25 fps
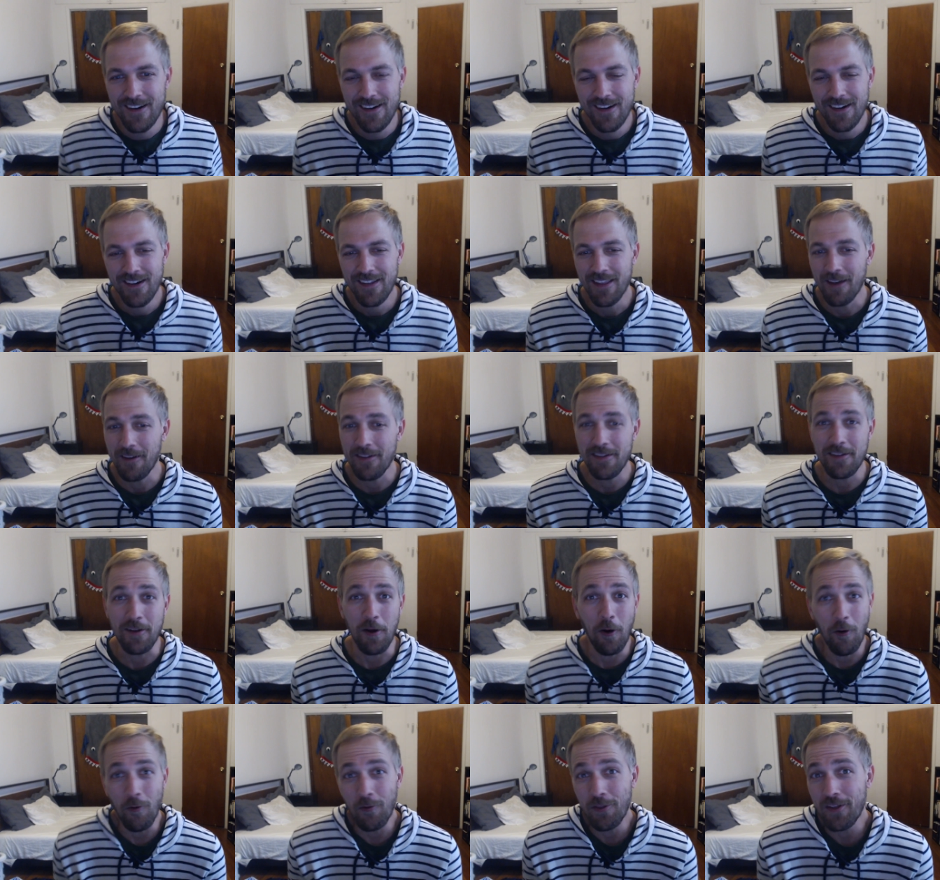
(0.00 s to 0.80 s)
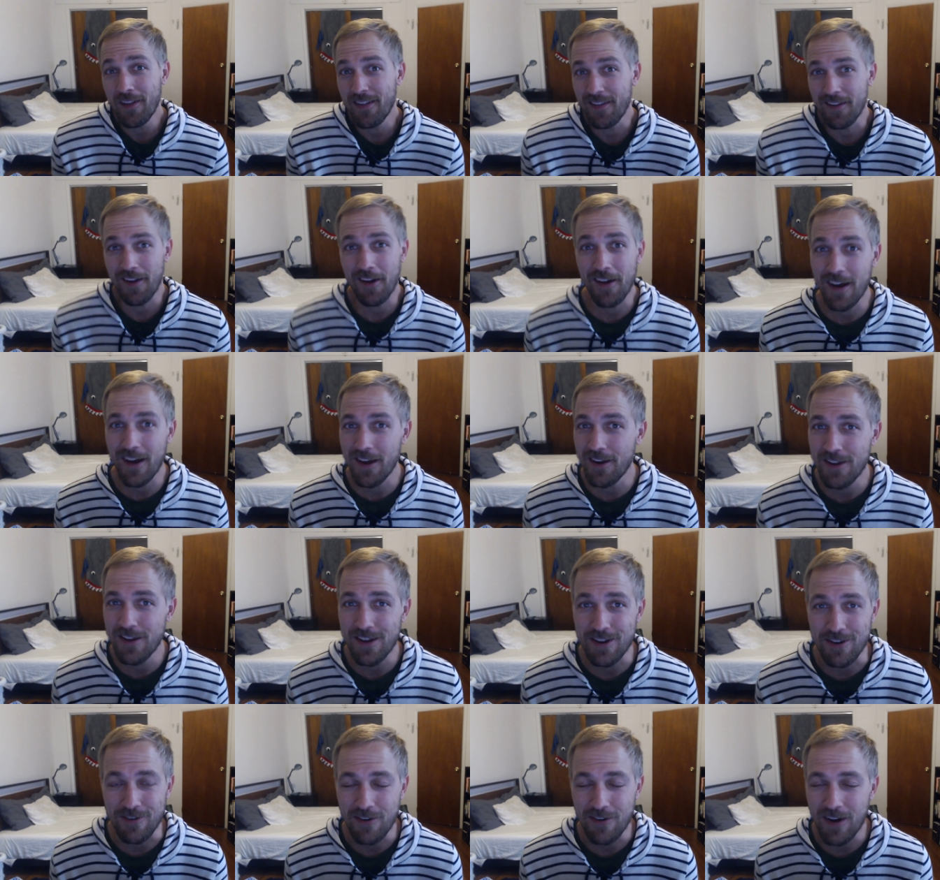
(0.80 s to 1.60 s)
That was the only song I
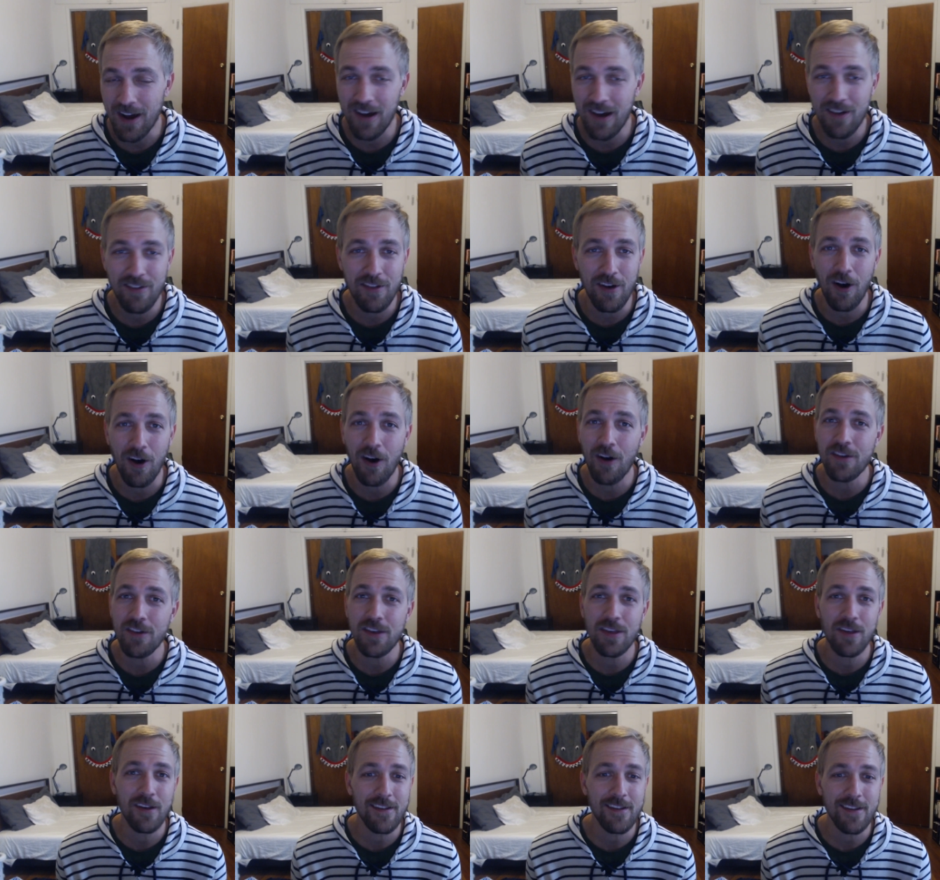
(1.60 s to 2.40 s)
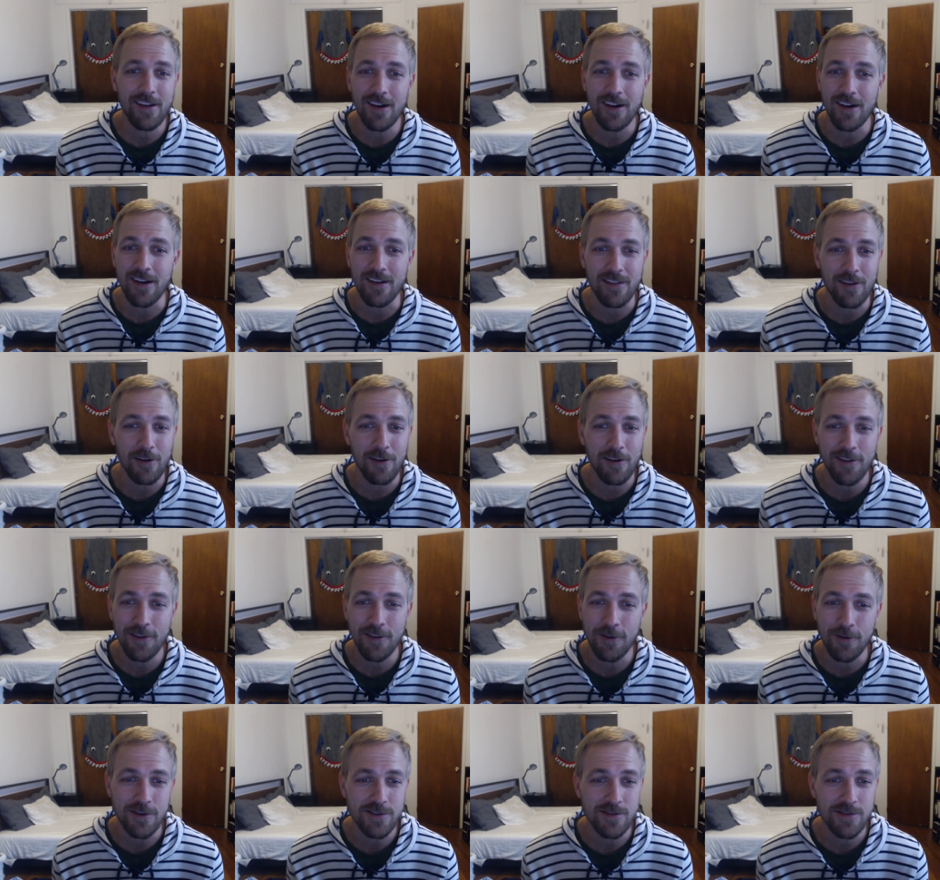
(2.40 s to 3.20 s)
knew. Out of all the other songs, they're
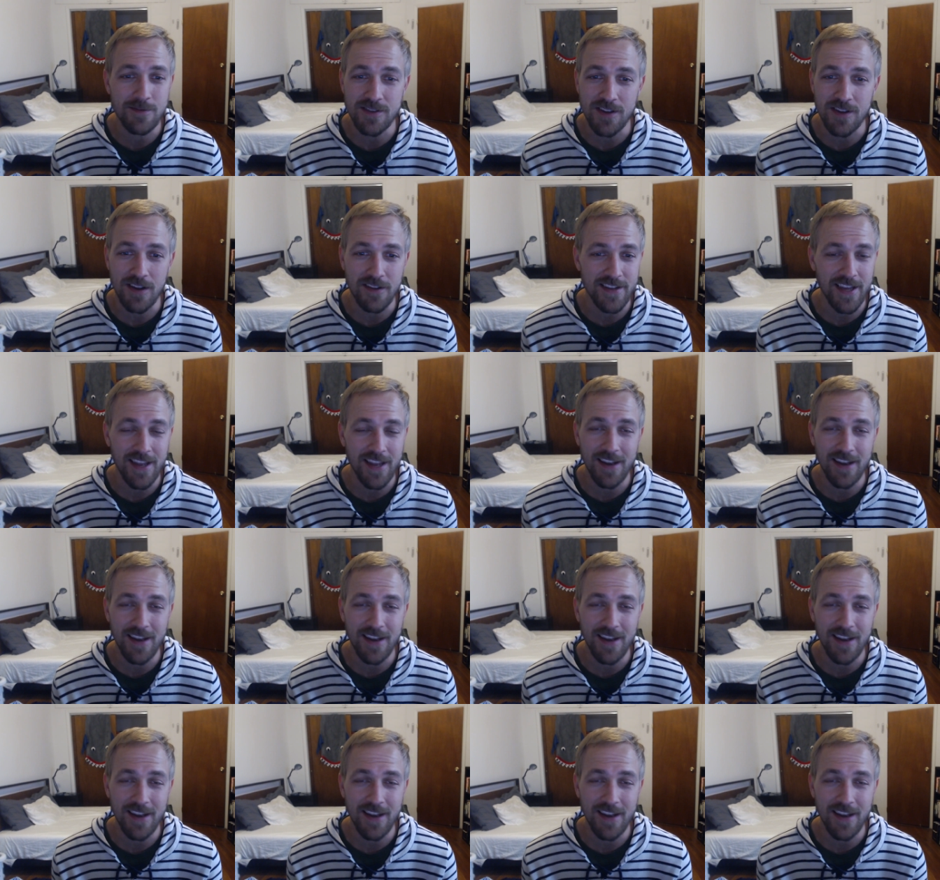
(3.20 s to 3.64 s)
still worship songs.